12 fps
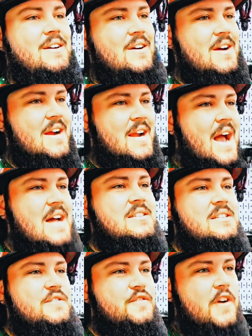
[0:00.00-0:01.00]
All right,
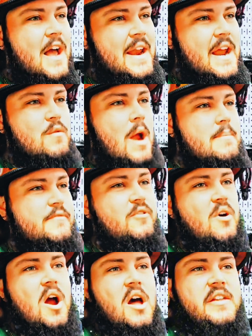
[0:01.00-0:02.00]
guys, it's Friday right
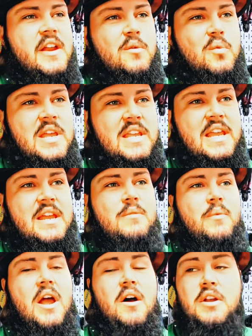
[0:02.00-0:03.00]
before holiday weekend.
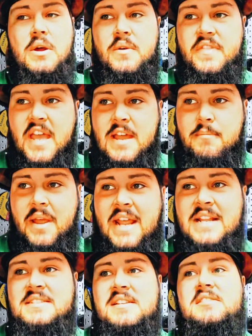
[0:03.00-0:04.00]
We all know what that
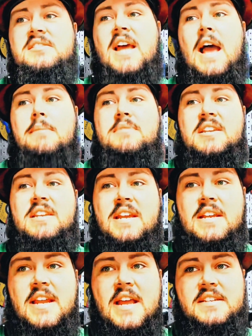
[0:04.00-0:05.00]
means. It's time to
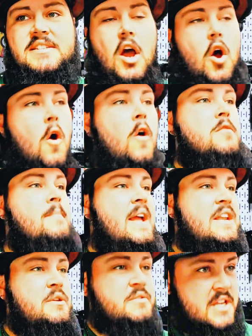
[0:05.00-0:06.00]
dig next to all the
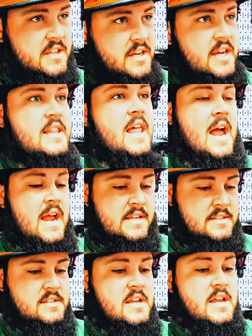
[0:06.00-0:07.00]
main utility
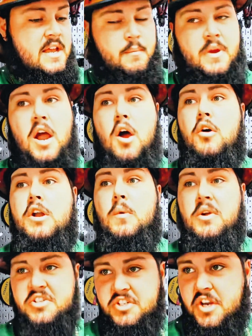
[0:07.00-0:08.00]
lines. And we all know
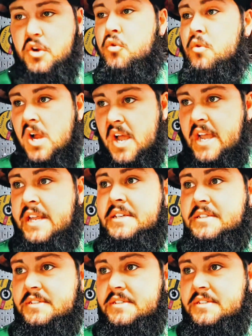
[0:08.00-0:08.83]
what to do, right?